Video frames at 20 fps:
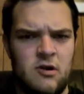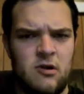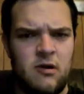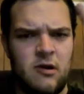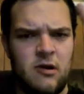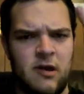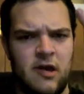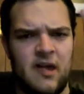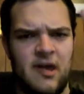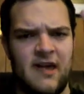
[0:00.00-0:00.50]

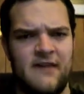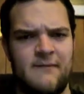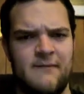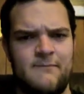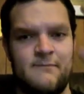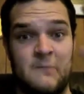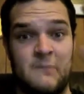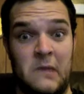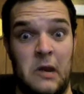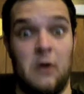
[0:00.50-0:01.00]
Yeah.
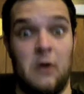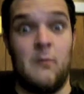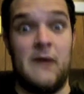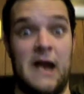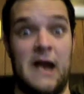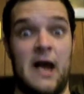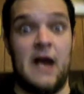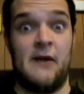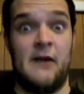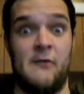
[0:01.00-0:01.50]
Oh my
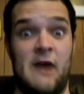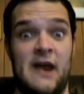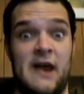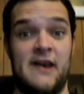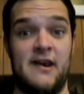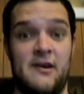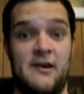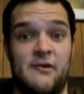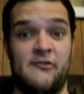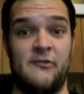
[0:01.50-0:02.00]
god,
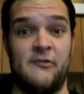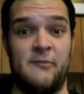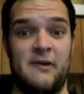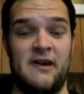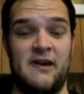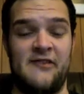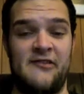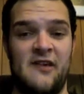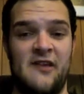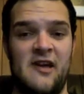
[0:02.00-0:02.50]
right? No
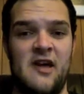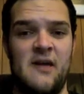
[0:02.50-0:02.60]
surprise.